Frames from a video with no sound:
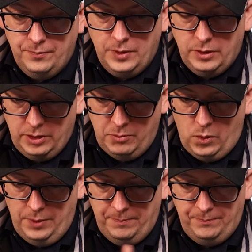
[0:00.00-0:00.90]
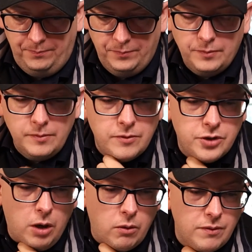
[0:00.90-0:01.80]
Number one.
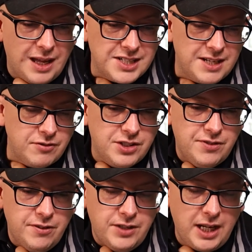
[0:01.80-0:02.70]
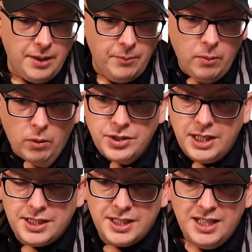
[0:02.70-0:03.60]
So that 7 to 15, we want
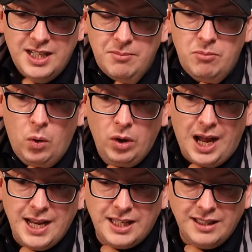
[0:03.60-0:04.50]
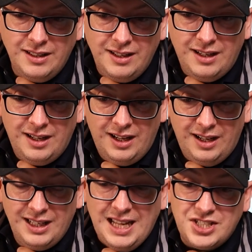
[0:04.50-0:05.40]
it more like
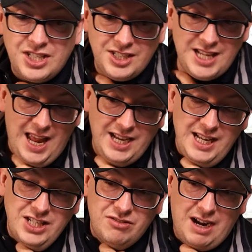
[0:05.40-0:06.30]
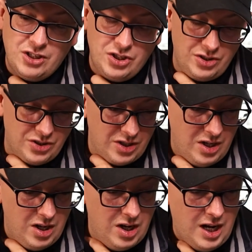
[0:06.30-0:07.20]
less than 10 interactions.
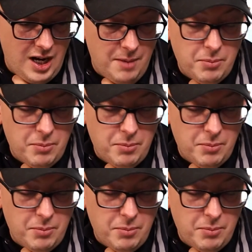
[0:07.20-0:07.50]
But